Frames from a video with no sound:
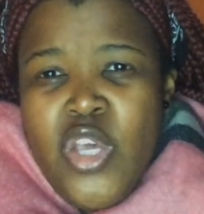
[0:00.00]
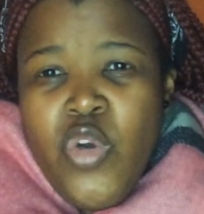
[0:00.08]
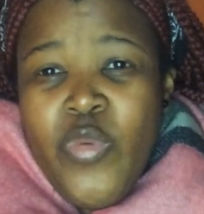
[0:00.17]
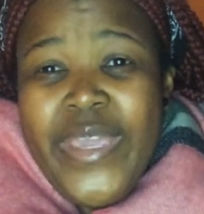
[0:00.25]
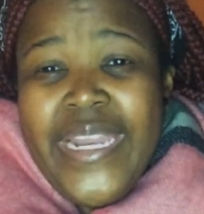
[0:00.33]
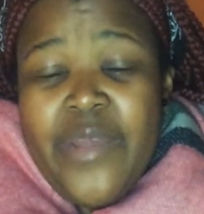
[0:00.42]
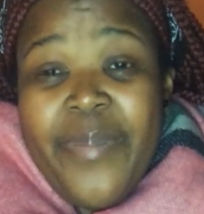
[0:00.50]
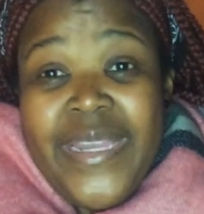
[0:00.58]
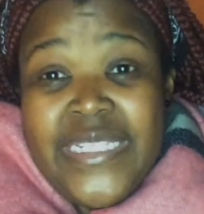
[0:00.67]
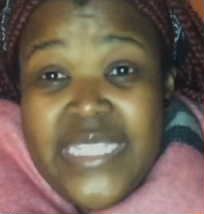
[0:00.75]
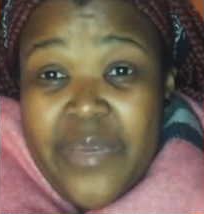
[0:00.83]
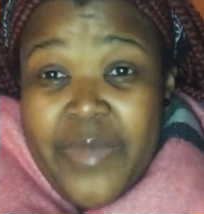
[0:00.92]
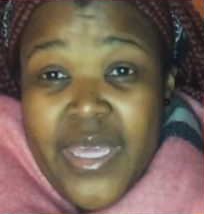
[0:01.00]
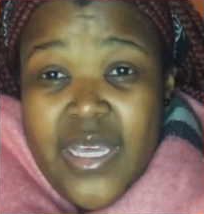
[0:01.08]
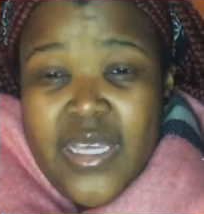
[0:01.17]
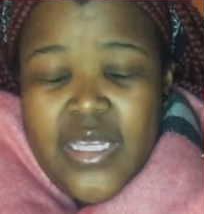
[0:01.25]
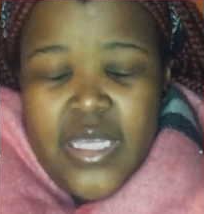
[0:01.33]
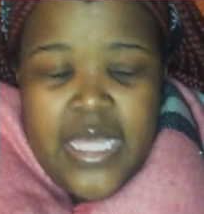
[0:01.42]
we're in a pandemic,
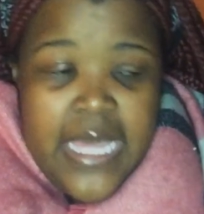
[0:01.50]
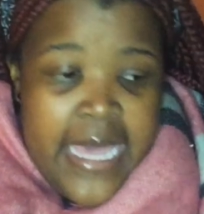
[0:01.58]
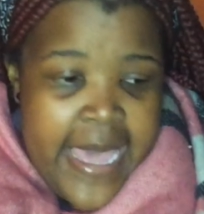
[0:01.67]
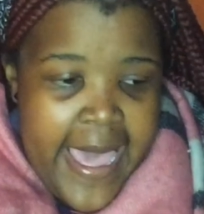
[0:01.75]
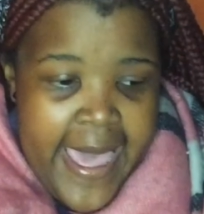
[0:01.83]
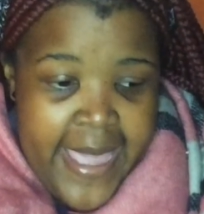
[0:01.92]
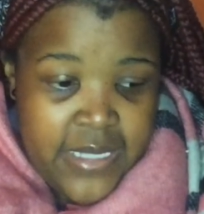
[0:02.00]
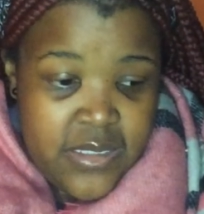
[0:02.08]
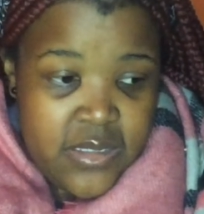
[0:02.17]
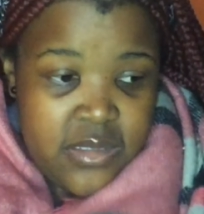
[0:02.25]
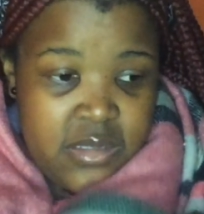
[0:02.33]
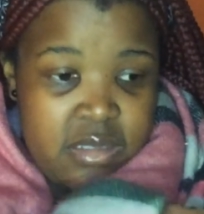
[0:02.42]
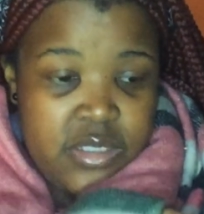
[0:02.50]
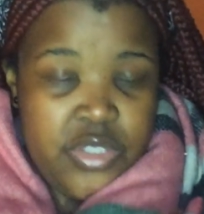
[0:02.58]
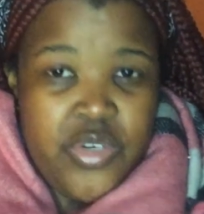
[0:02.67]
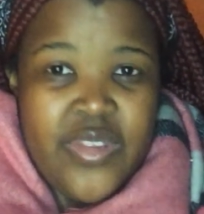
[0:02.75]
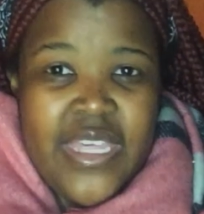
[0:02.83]
and you know,